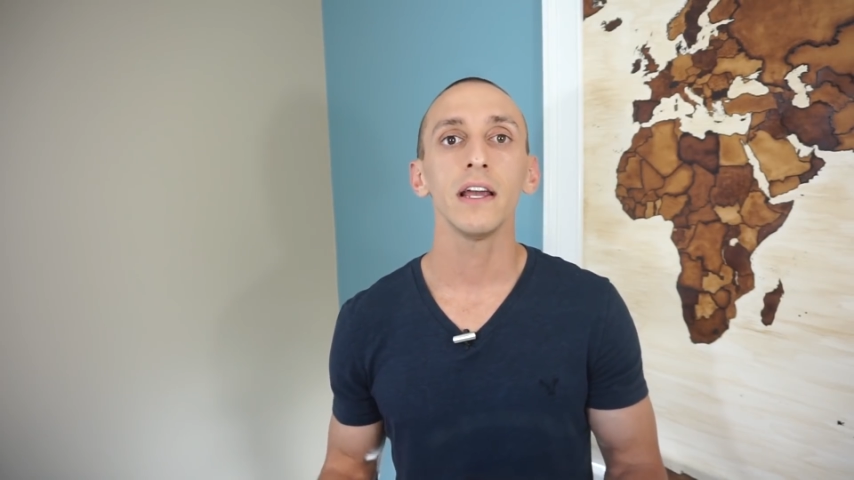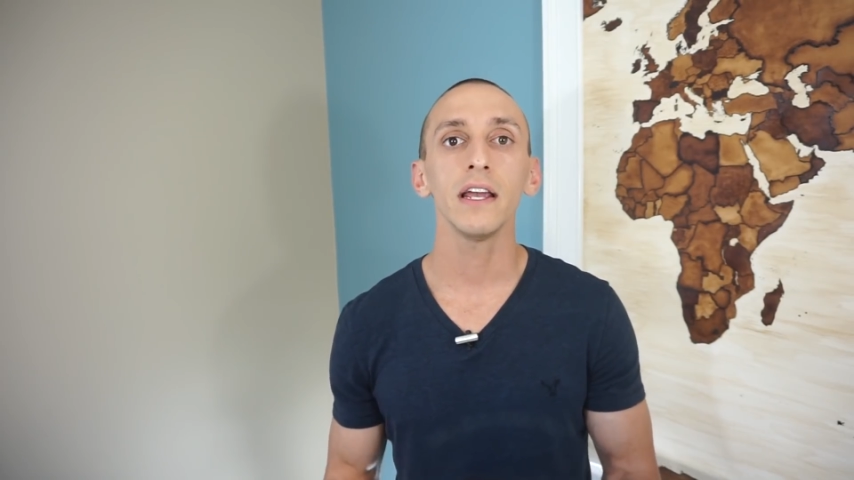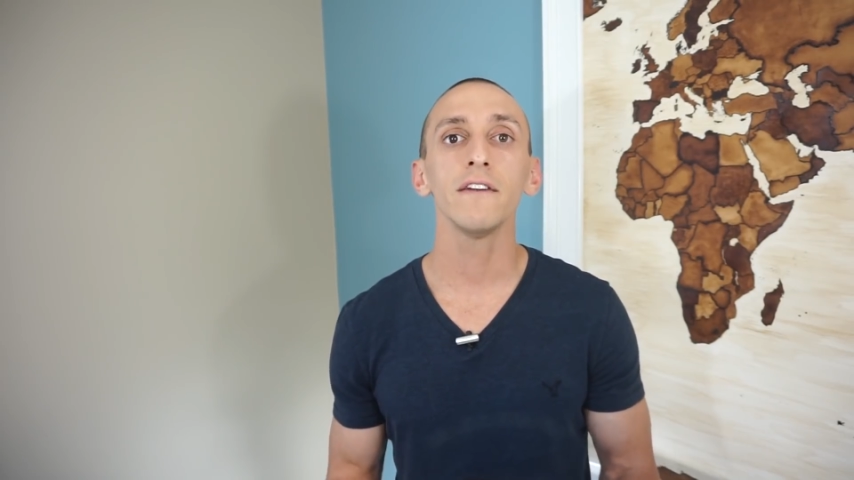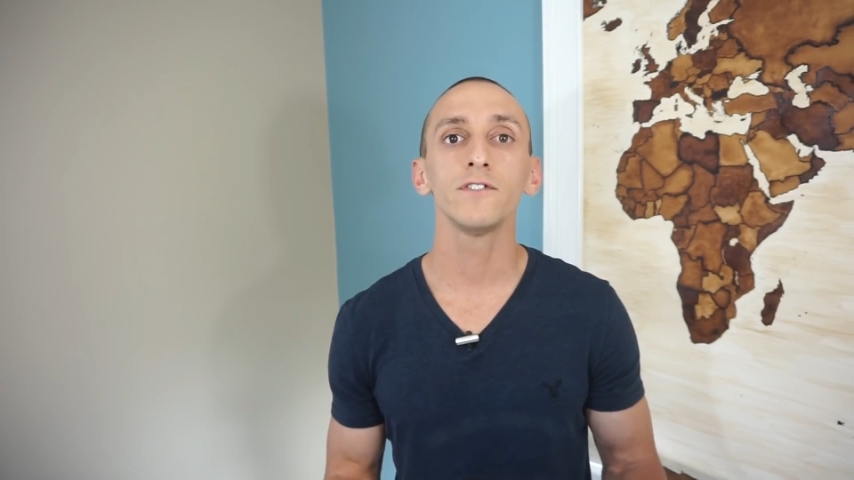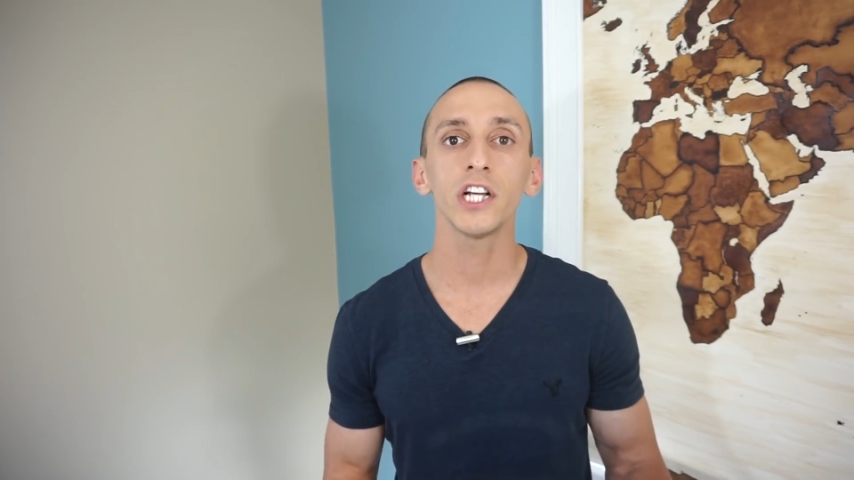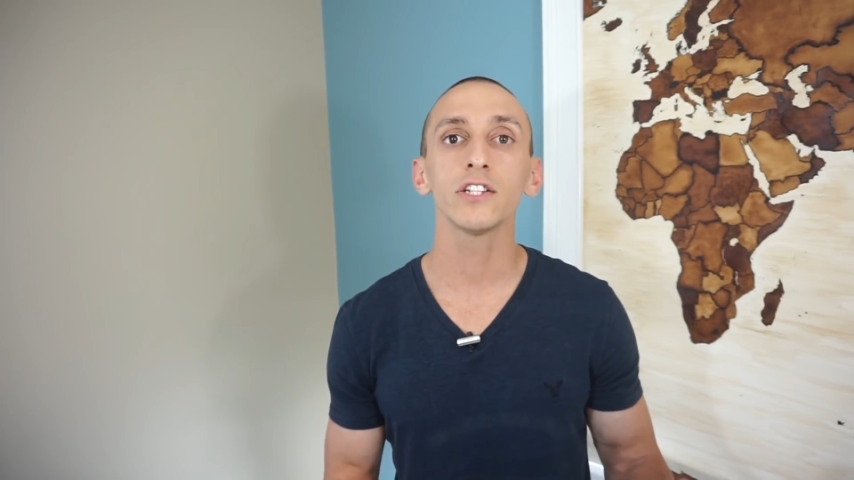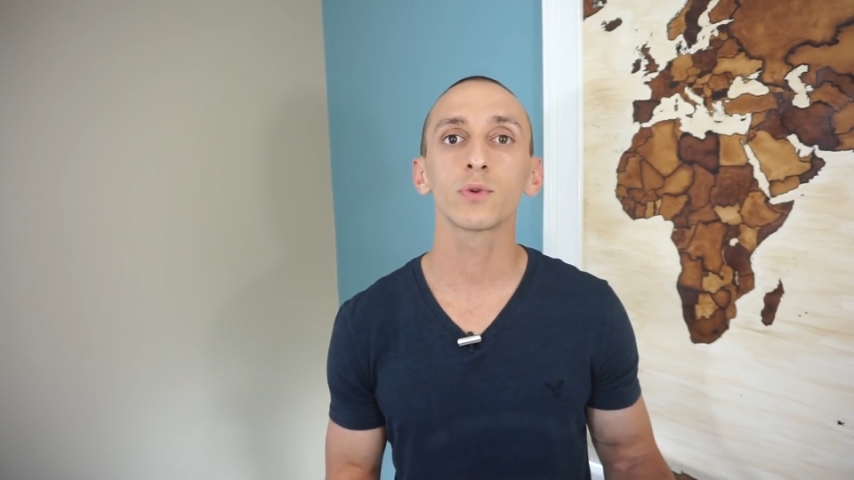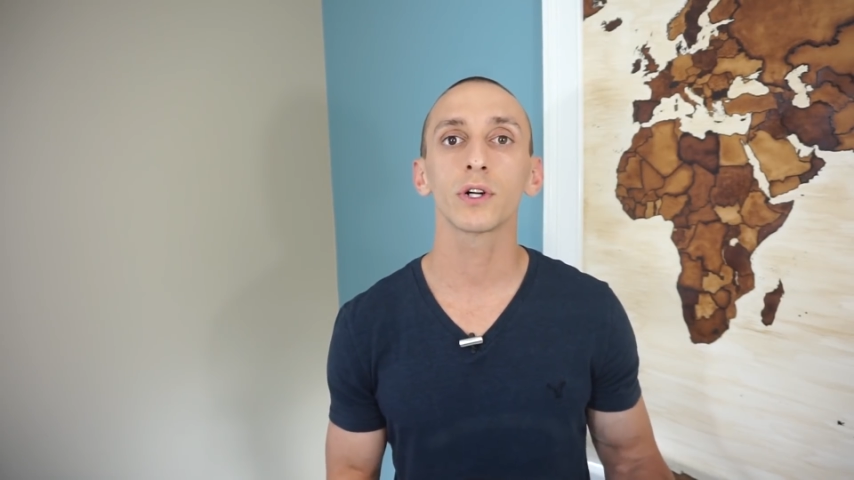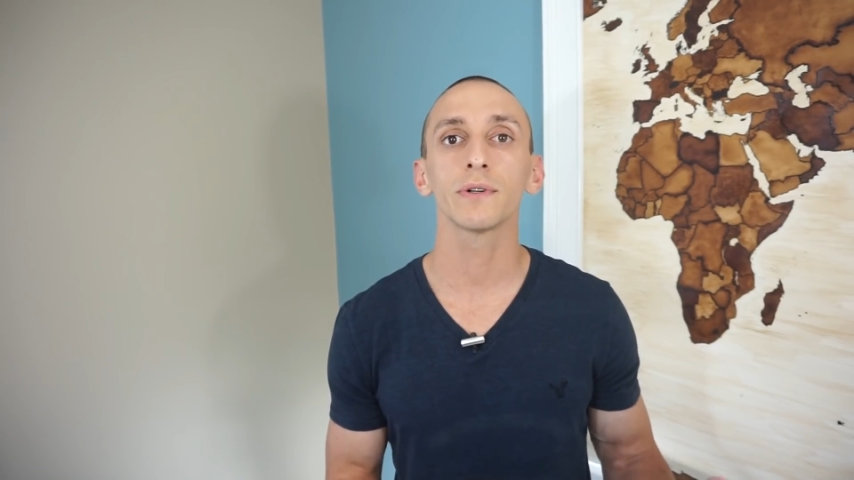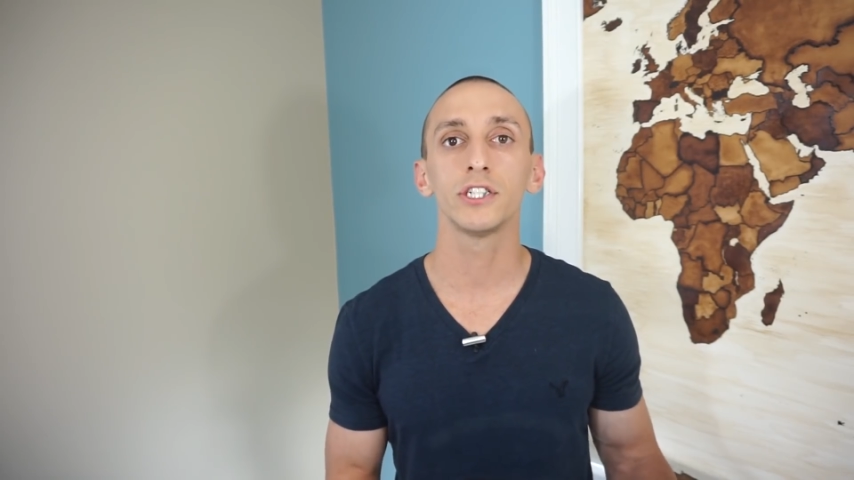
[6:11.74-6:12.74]
If Chase
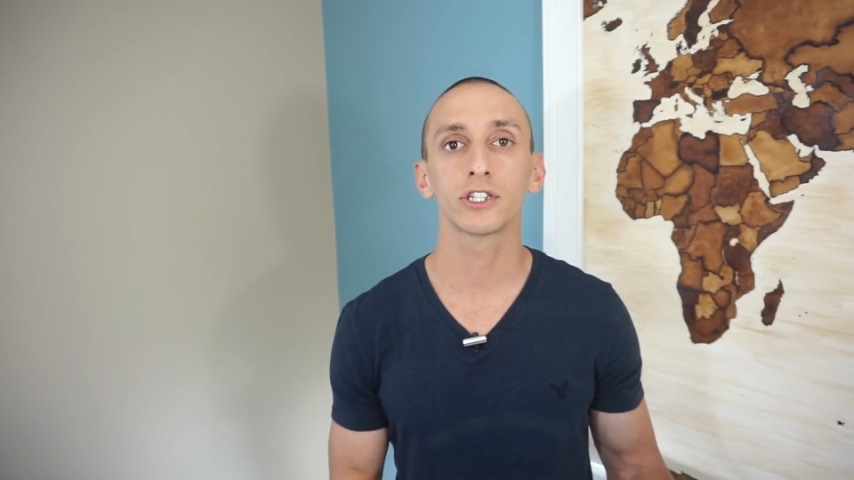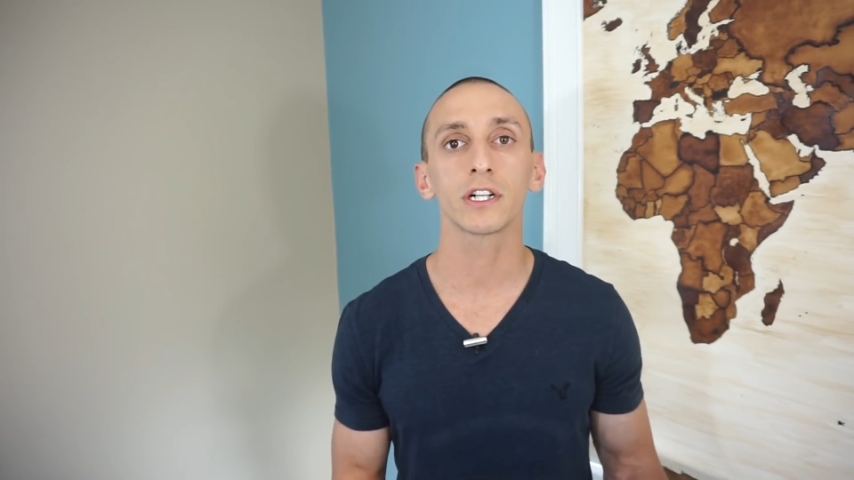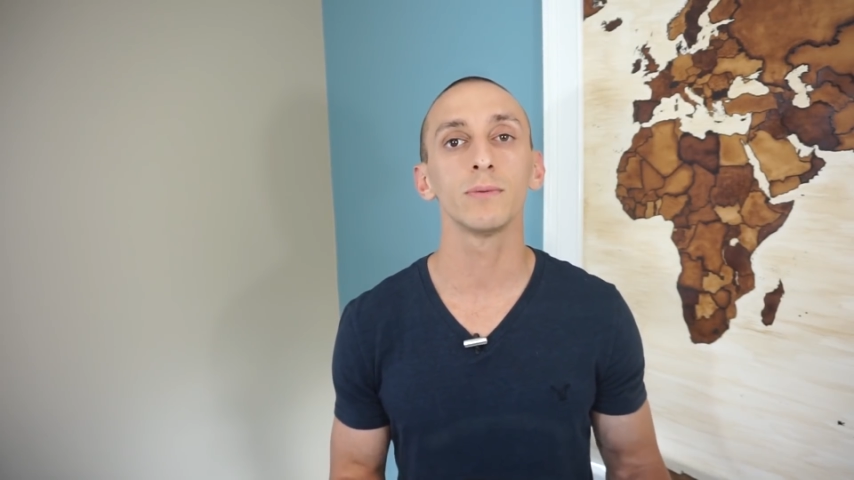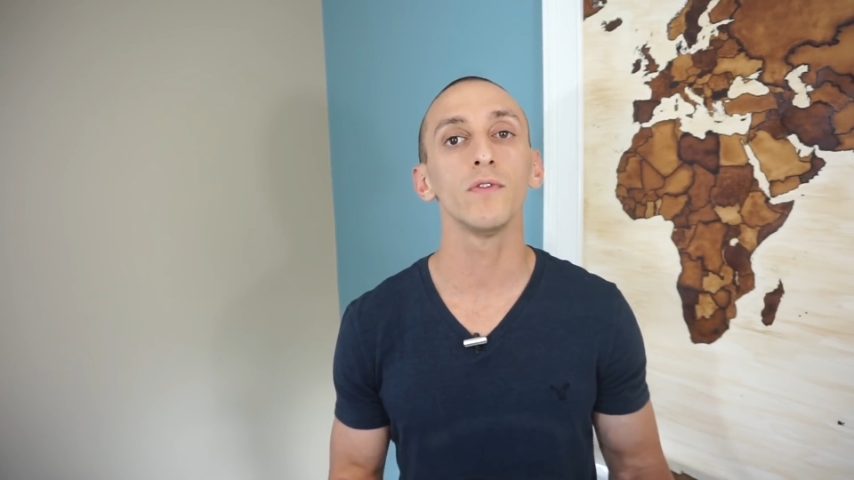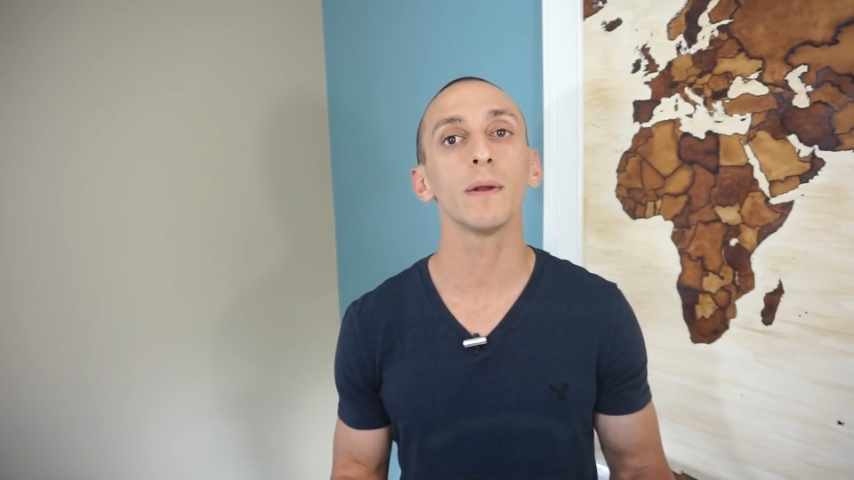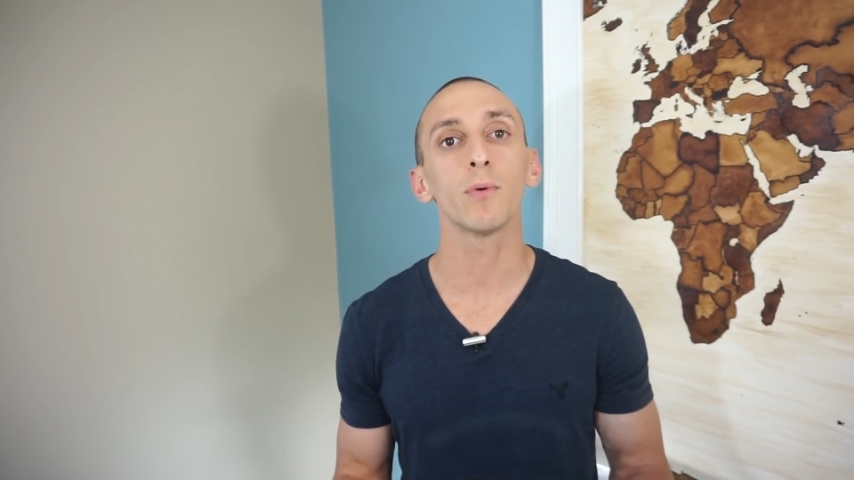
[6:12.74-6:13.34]
were to restrict moving